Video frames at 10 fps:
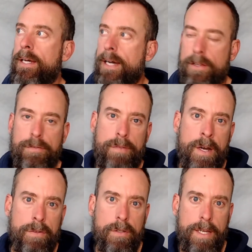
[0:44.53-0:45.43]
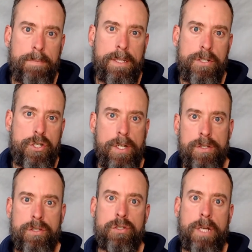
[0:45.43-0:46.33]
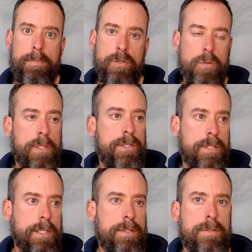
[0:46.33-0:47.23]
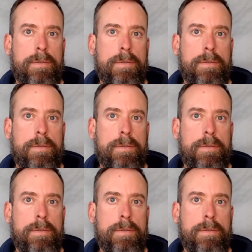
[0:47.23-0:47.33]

how the Father led me to Genesis chapter 26,